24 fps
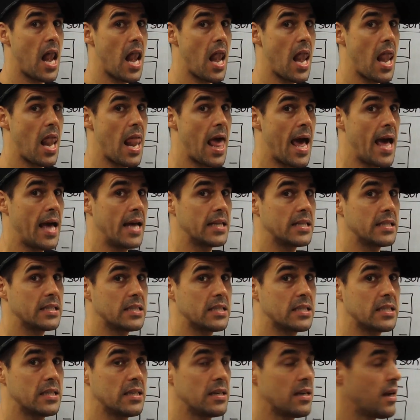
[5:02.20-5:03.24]

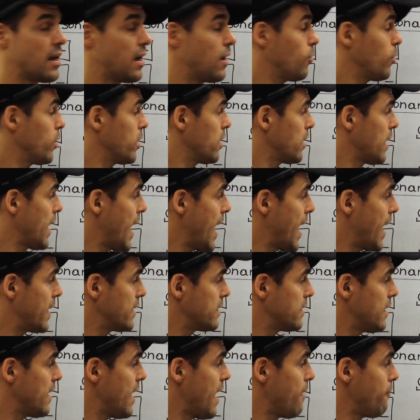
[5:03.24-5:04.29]
flat, and we're going to
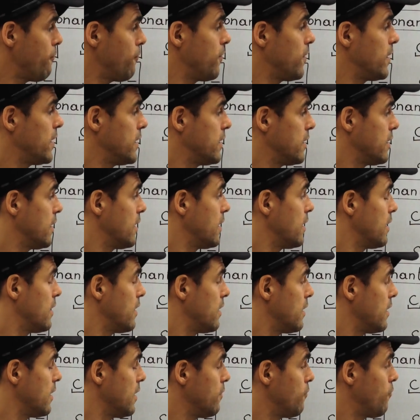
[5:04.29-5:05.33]
add an F
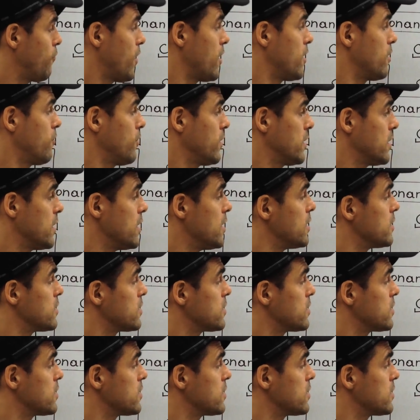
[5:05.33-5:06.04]
in front of it.